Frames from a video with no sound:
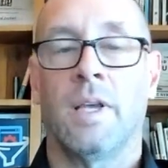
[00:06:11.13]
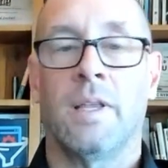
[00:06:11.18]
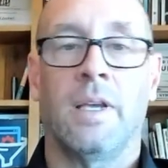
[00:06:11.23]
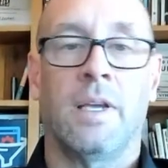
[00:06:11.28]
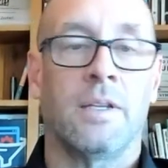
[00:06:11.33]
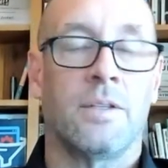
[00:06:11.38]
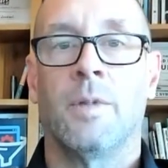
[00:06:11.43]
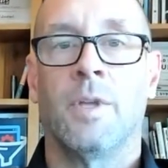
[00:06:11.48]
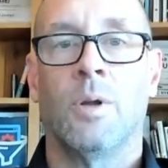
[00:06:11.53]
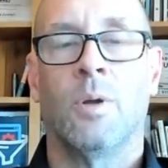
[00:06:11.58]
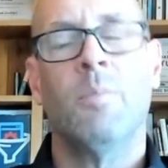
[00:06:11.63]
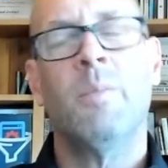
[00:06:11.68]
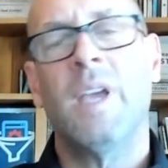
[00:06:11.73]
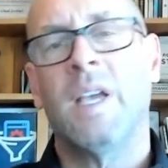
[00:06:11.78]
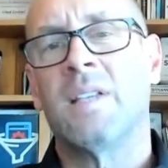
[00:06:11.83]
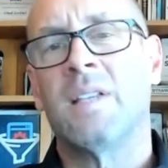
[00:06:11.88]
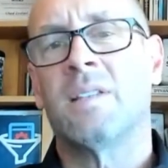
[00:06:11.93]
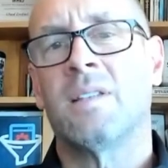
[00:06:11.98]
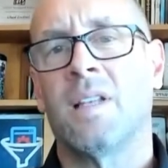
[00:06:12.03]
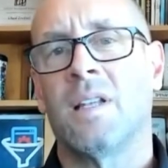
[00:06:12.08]
I think it
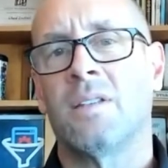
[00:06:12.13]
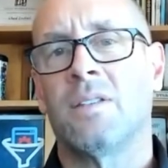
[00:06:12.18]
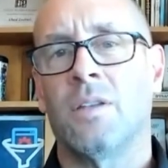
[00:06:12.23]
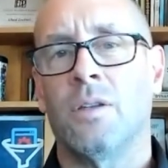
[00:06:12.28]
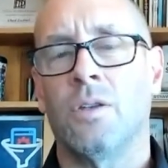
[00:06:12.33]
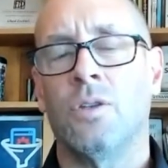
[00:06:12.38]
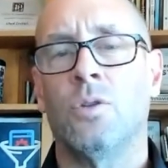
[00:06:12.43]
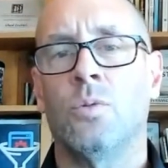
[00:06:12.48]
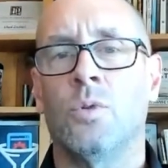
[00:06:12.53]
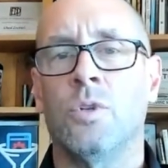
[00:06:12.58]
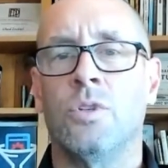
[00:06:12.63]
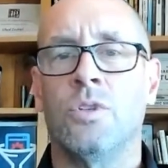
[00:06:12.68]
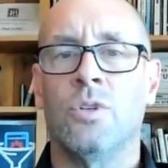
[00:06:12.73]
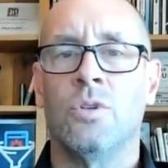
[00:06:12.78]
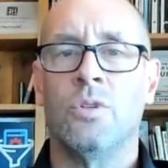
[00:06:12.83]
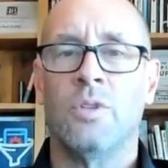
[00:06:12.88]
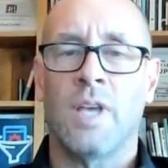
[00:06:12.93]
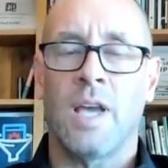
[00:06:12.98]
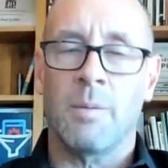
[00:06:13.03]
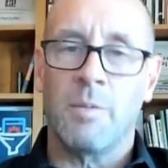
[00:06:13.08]
makes sense that you would
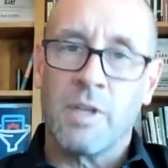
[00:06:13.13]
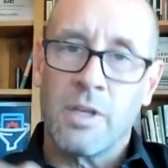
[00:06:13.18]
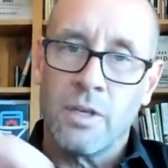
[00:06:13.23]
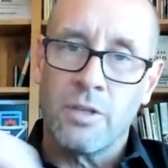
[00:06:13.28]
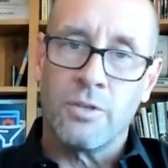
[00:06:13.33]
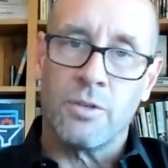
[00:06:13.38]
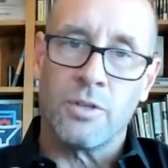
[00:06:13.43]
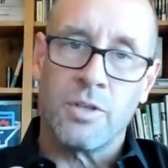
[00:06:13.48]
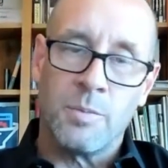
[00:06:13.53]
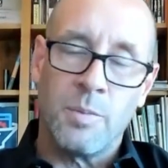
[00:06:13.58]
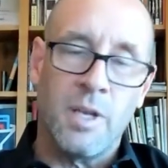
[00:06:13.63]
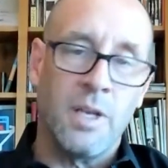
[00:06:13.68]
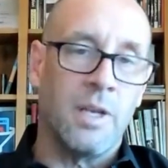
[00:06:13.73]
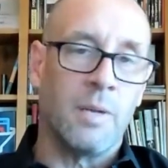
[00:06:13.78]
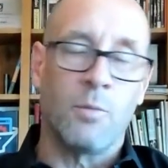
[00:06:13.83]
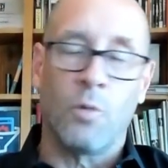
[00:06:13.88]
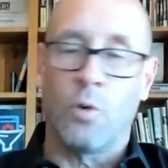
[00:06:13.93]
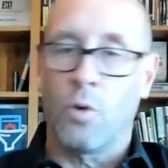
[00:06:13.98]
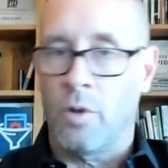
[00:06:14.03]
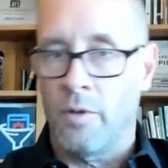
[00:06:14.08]
do that, because you're
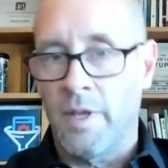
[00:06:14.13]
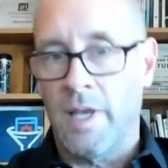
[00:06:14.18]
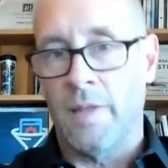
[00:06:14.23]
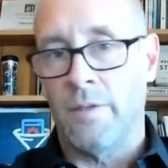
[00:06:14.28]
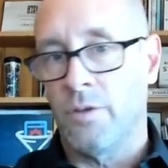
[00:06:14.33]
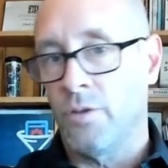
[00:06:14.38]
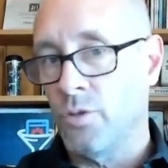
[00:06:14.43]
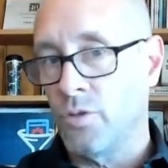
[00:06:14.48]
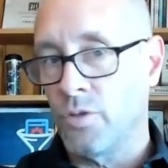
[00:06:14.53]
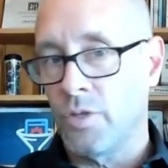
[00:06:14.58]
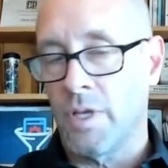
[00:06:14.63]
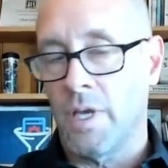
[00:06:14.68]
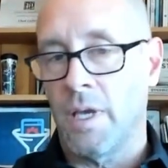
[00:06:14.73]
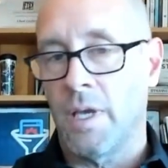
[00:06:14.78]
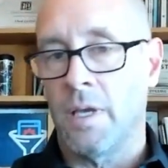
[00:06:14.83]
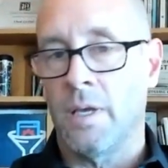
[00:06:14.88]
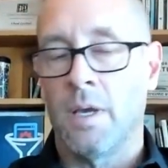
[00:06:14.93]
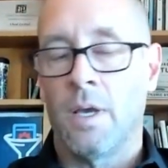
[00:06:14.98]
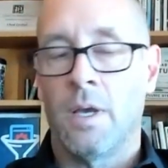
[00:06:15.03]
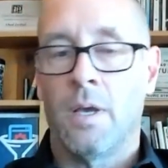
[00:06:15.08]
spending more on that than you
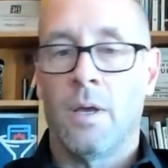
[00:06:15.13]
say